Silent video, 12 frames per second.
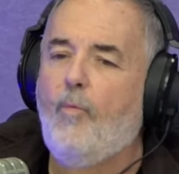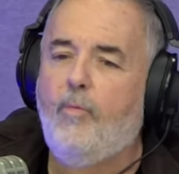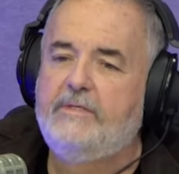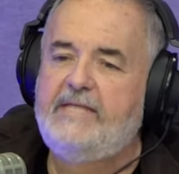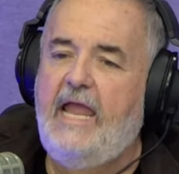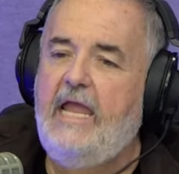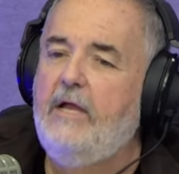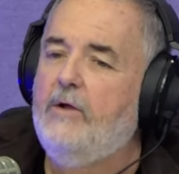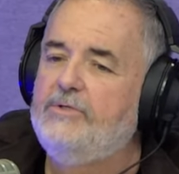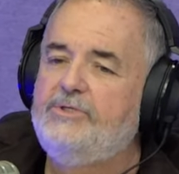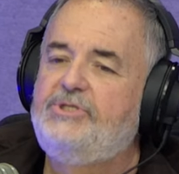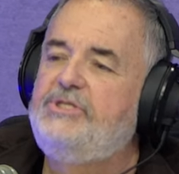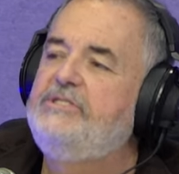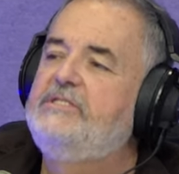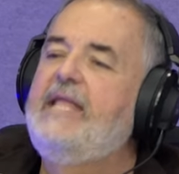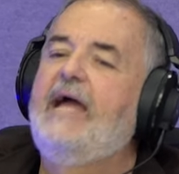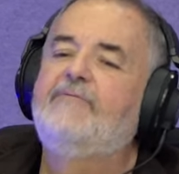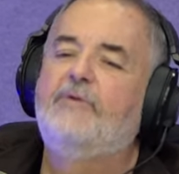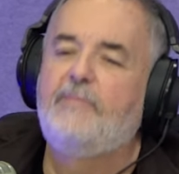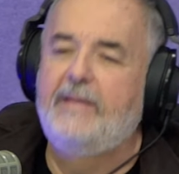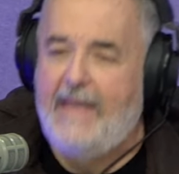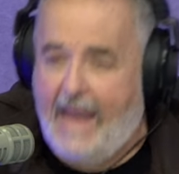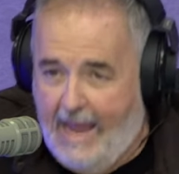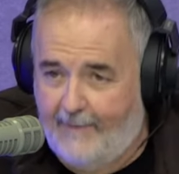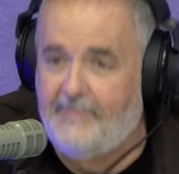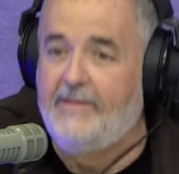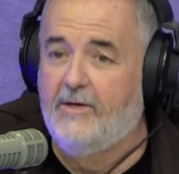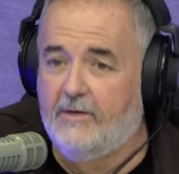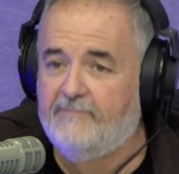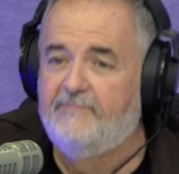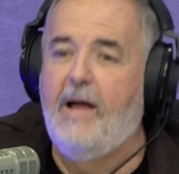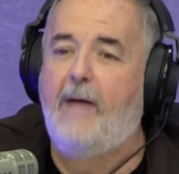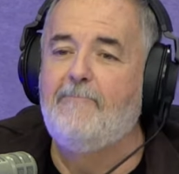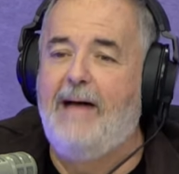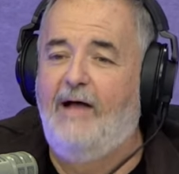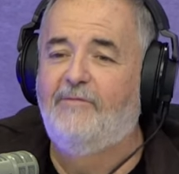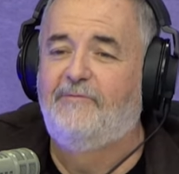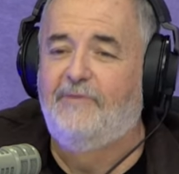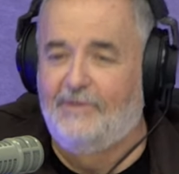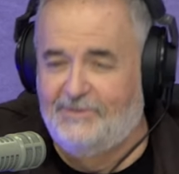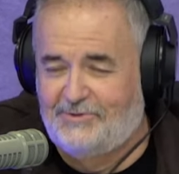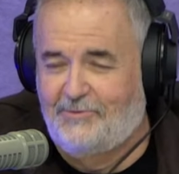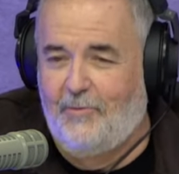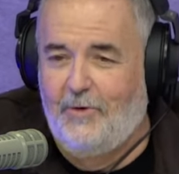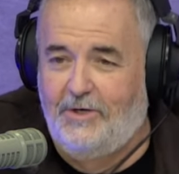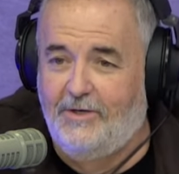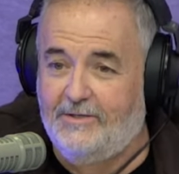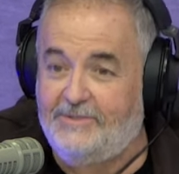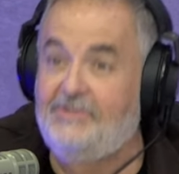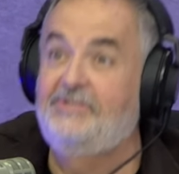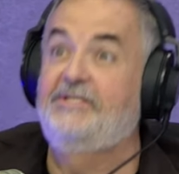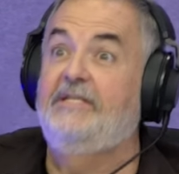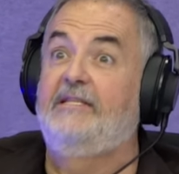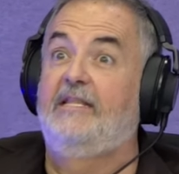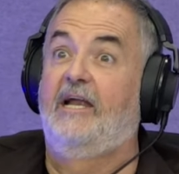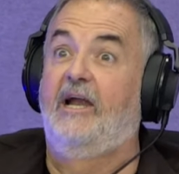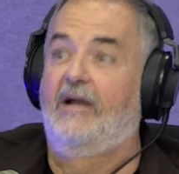tail, she's never been happier. A mouthful of squirrel just sitting there.